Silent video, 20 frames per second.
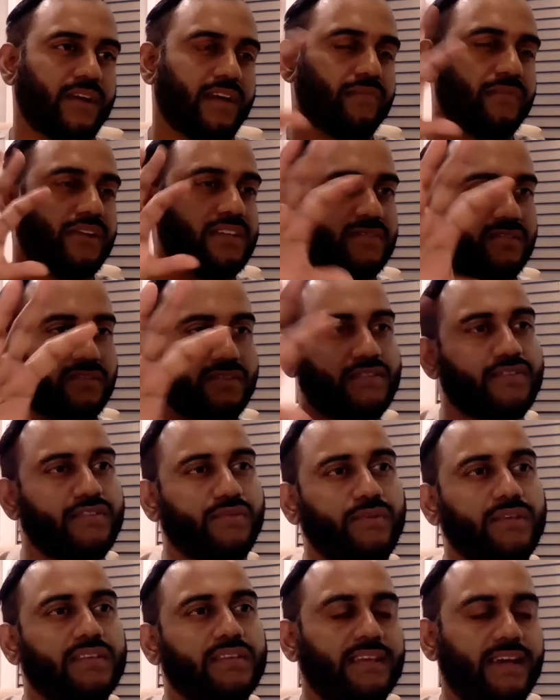And when I started
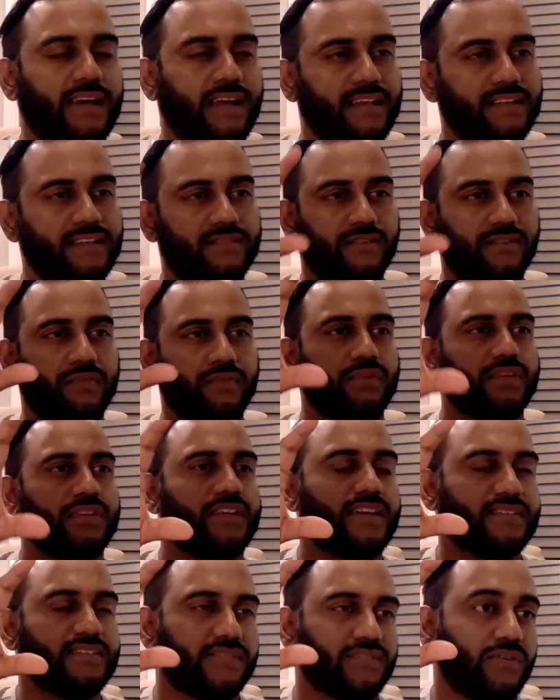doing that, I started
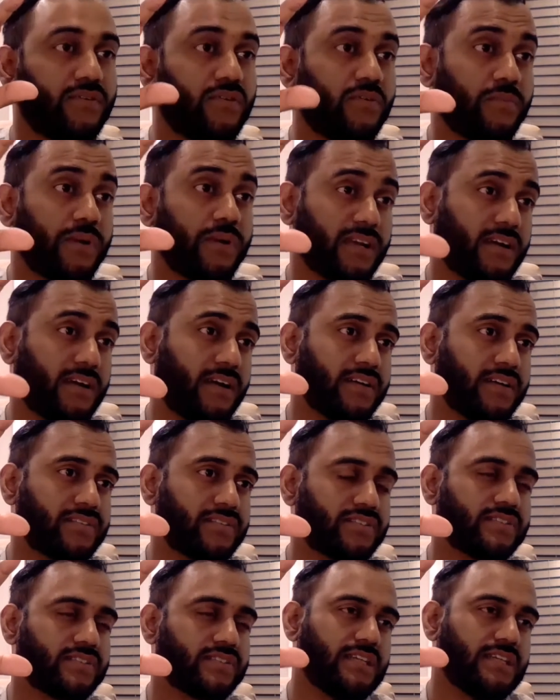realizing, oh my
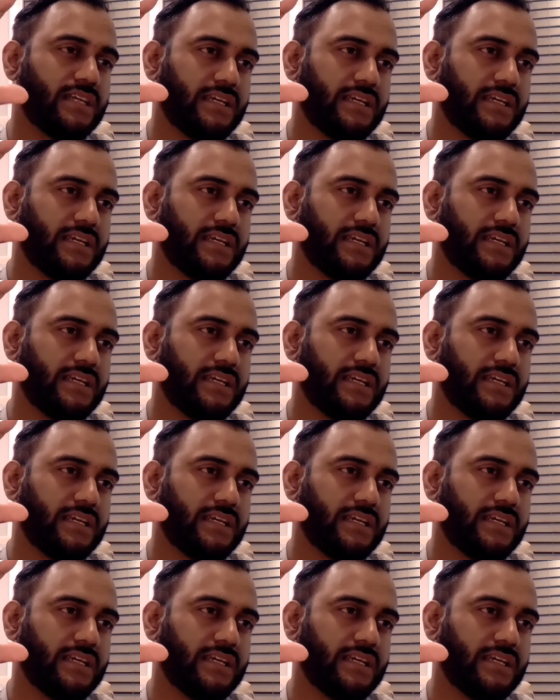gosh,